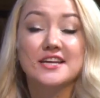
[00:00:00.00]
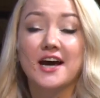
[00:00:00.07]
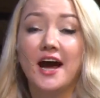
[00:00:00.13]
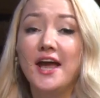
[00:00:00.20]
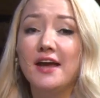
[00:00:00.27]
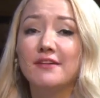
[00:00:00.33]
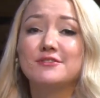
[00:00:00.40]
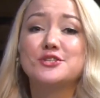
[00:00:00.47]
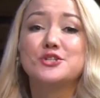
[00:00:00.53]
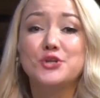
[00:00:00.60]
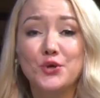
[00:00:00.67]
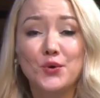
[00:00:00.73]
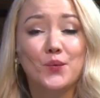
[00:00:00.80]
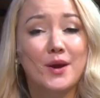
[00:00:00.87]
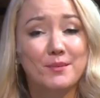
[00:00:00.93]
I have
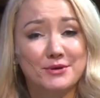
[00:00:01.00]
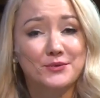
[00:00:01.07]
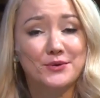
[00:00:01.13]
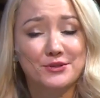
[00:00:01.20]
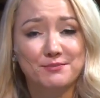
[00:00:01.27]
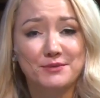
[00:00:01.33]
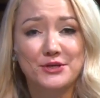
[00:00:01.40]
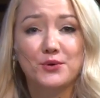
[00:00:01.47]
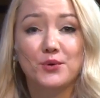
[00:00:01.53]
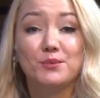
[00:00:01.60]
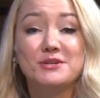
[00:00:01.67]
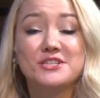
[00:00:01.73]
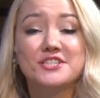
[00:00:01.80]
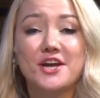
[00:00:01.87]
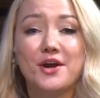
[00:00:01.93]
two women with me who will be
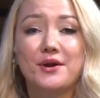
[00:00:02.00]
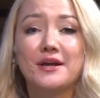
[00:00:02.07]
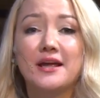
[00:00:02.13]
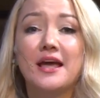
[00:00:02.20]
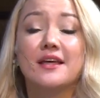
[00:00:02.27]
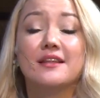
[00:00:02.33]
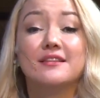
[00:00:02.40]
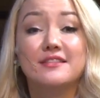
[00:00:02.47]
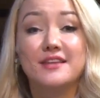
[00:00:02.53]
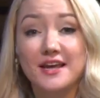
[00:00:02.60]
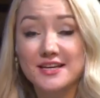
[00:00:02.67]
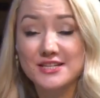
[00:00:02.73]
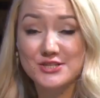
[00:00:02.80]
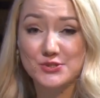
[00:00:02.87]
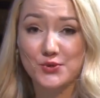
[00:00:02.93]
sharing their
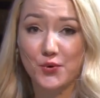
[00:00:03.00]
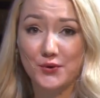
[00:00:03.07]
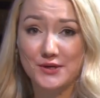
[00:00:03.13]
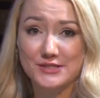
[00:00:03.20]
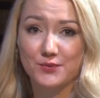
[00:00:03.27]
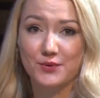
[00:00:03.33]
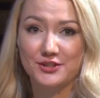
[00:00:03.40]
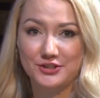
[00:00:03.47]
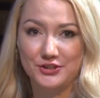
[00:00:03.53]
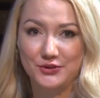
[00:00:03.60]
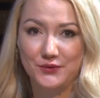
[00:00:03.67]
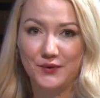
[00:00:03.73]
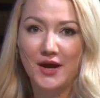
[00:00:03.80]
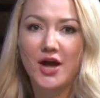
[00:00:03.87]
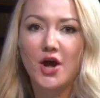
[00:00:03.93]
stories with you.